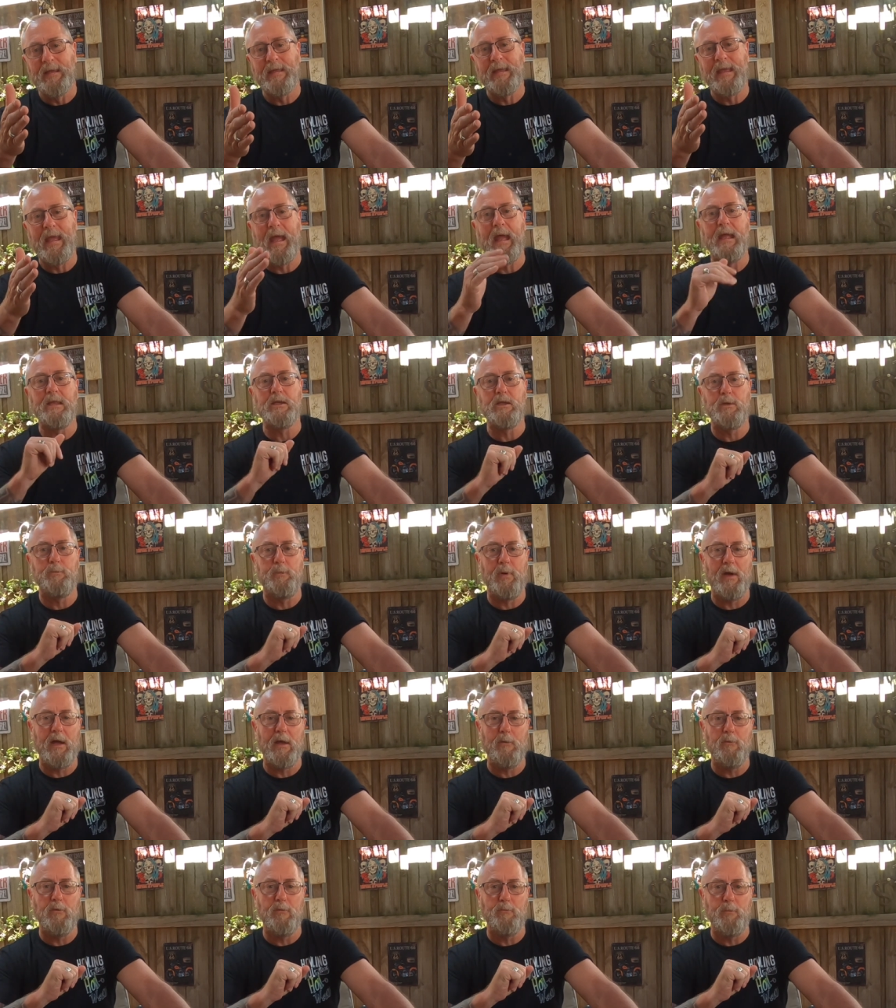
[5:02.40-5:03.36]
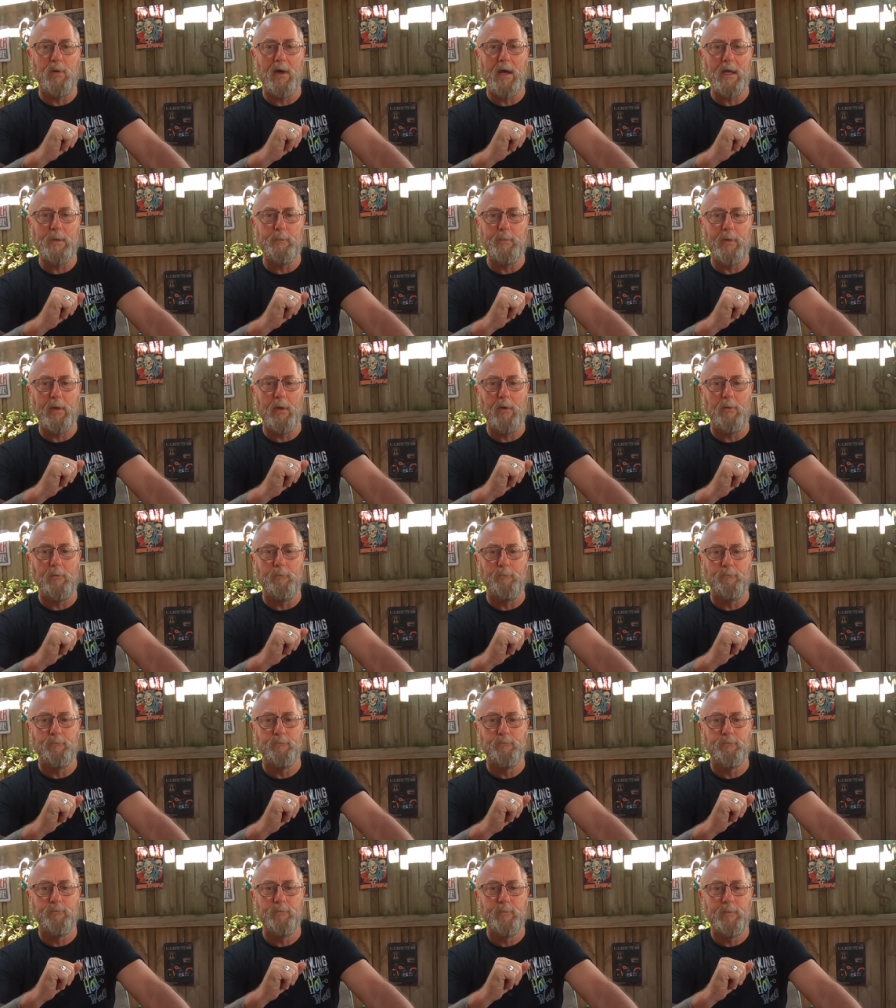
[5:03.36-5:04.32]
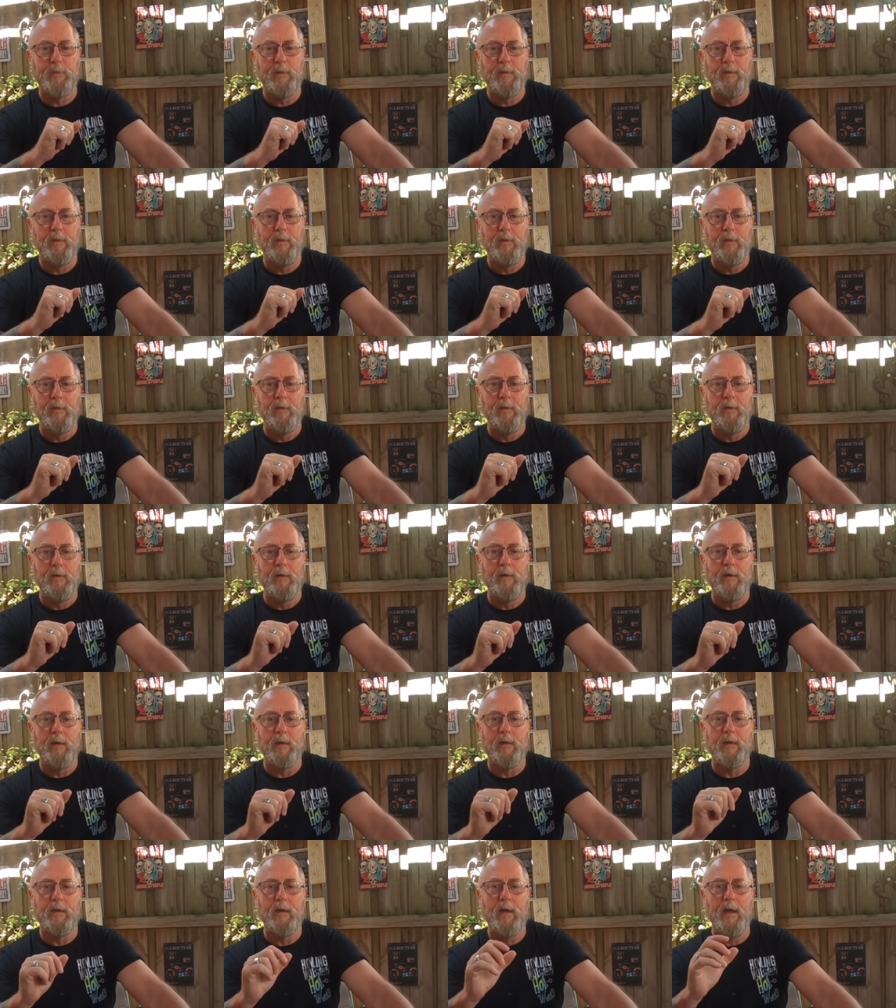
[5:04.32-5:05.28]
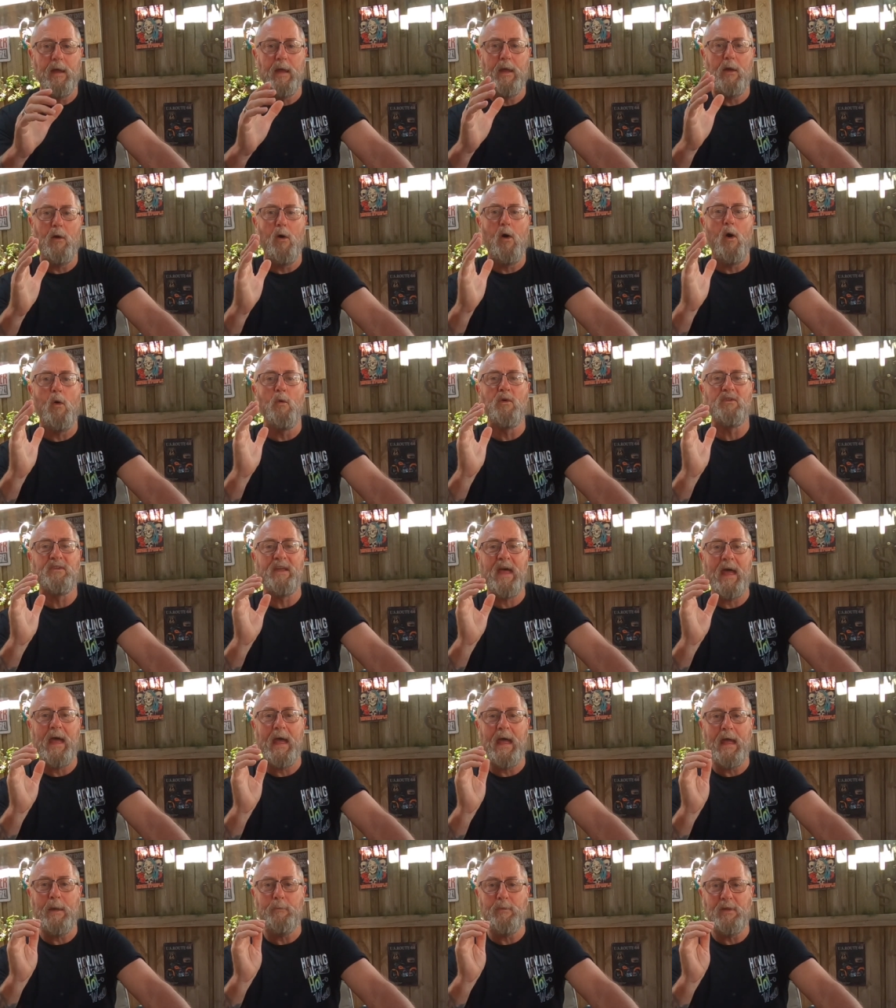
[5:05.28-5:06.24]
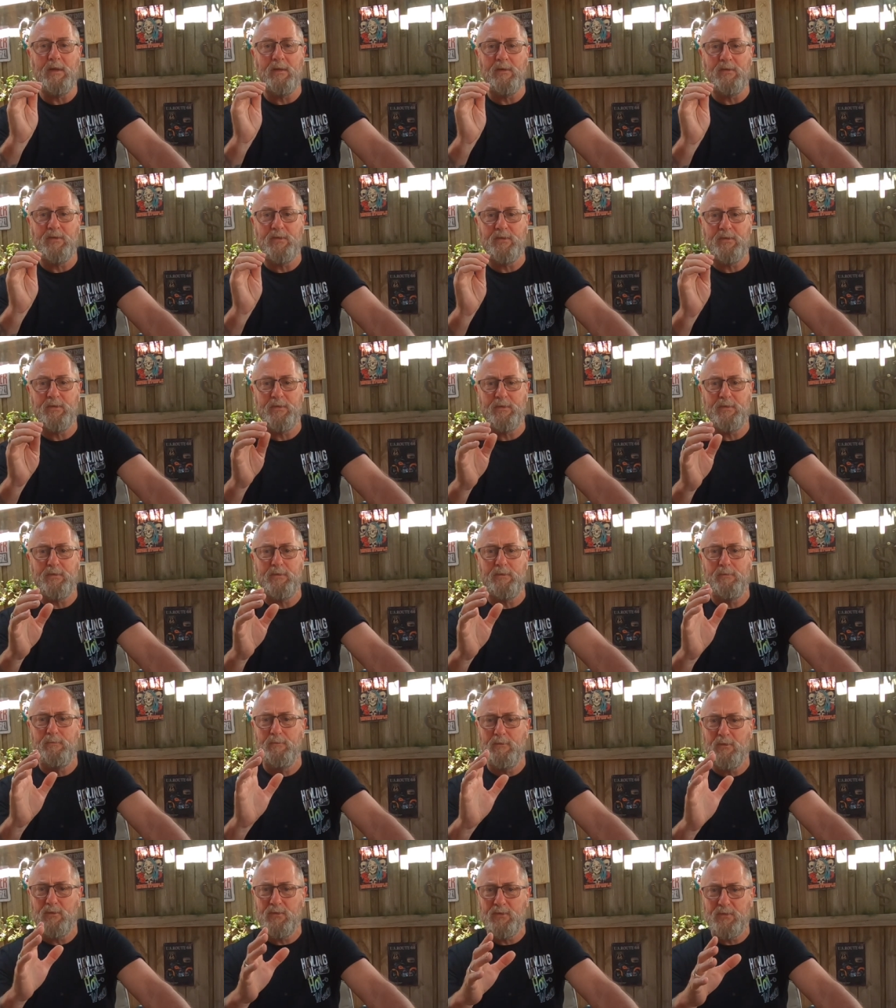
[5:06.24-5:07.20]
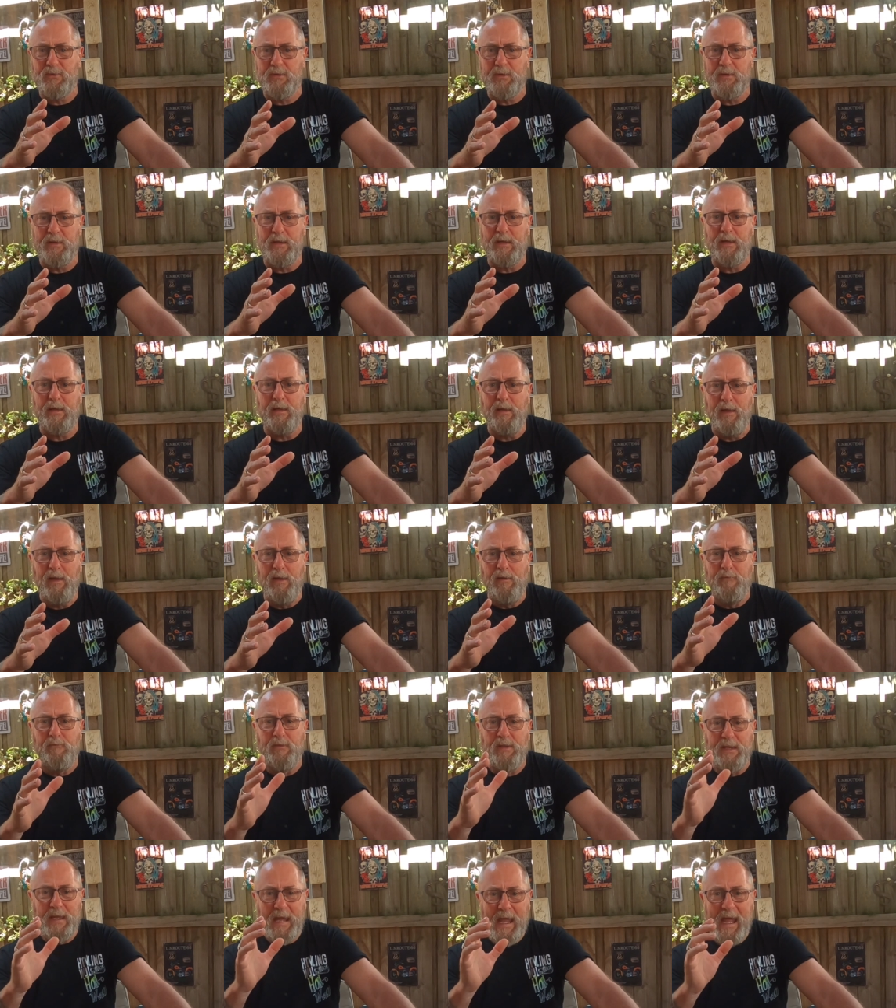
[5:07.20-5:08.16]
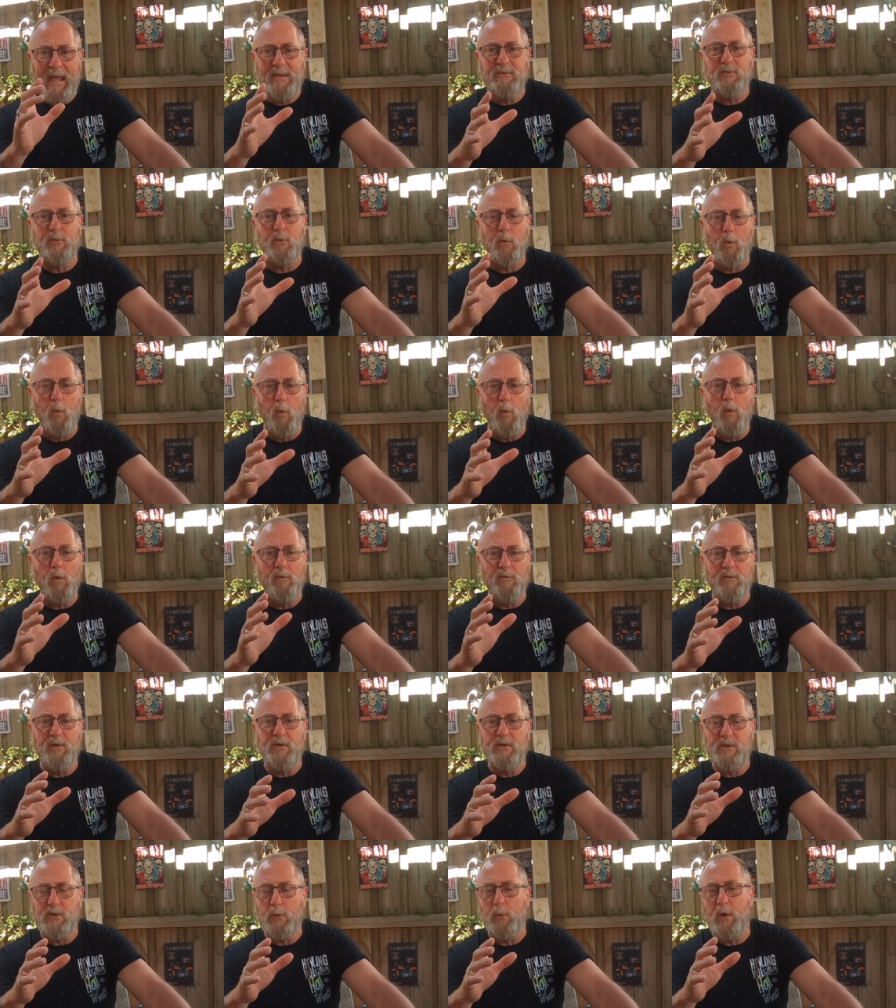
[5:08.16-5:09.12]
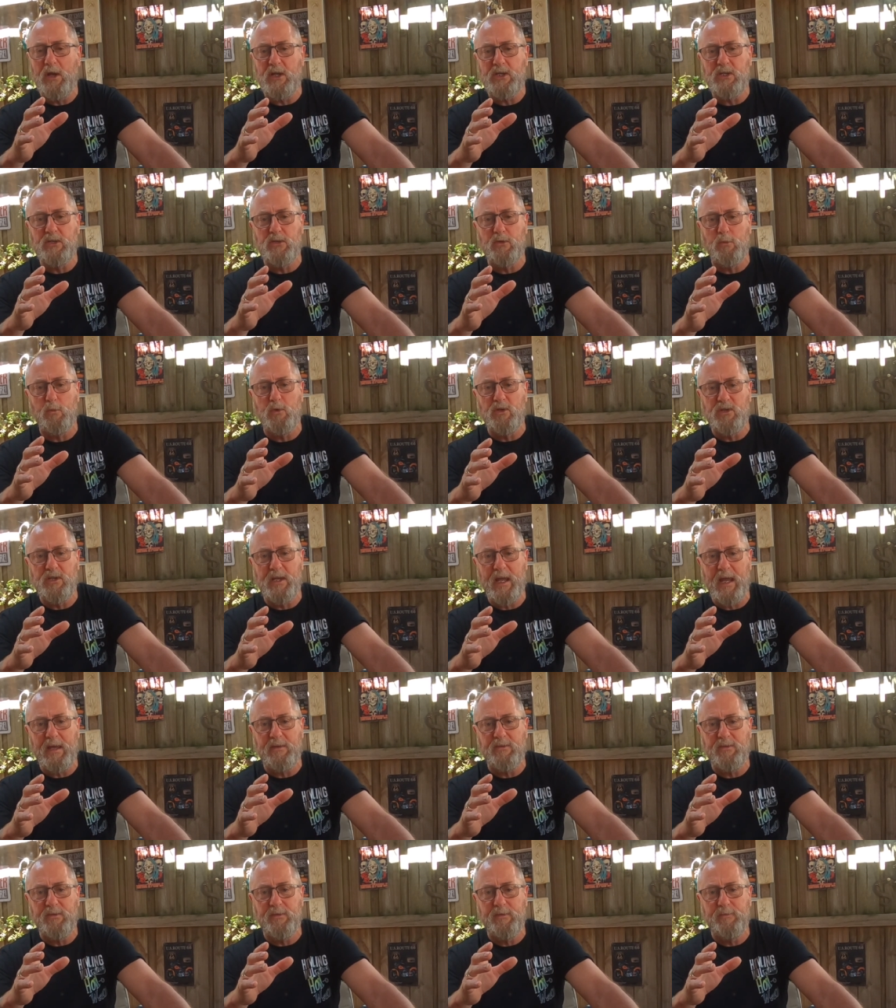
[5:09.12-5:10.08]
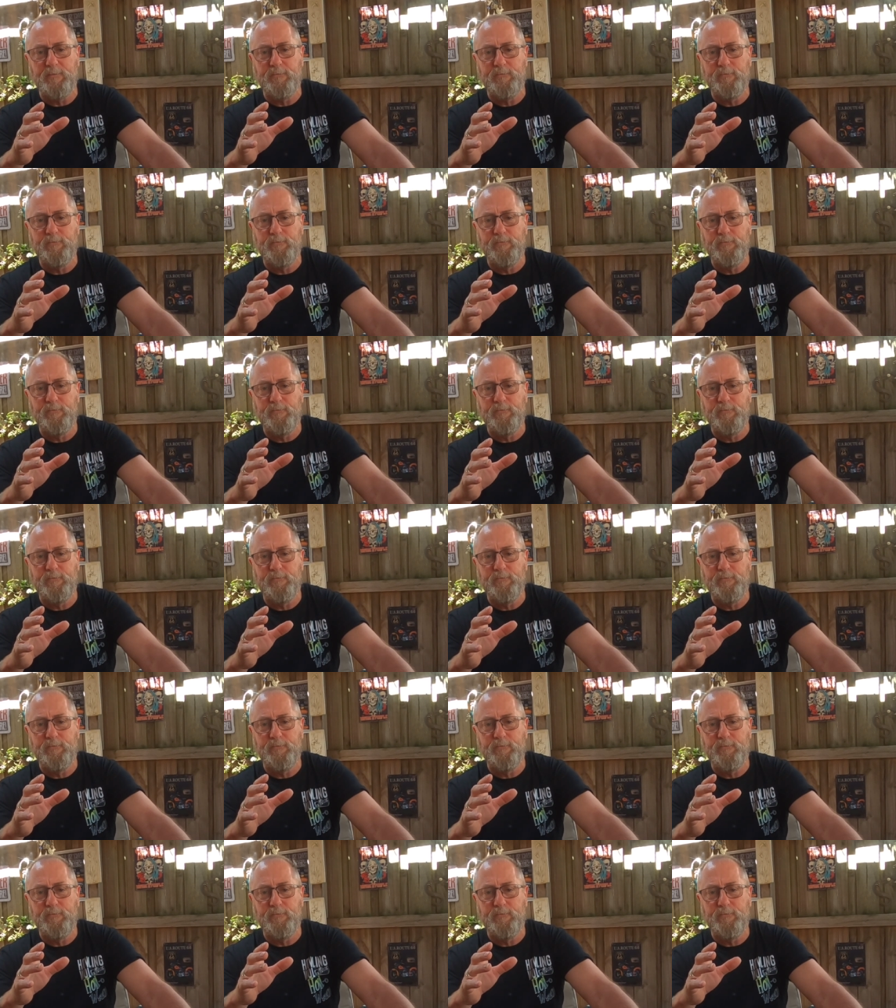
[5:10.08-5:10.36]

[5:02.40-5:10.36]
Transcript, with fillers: can you pay with PayPal? Okay, I was happy to see that the answer to all of these questions was yes.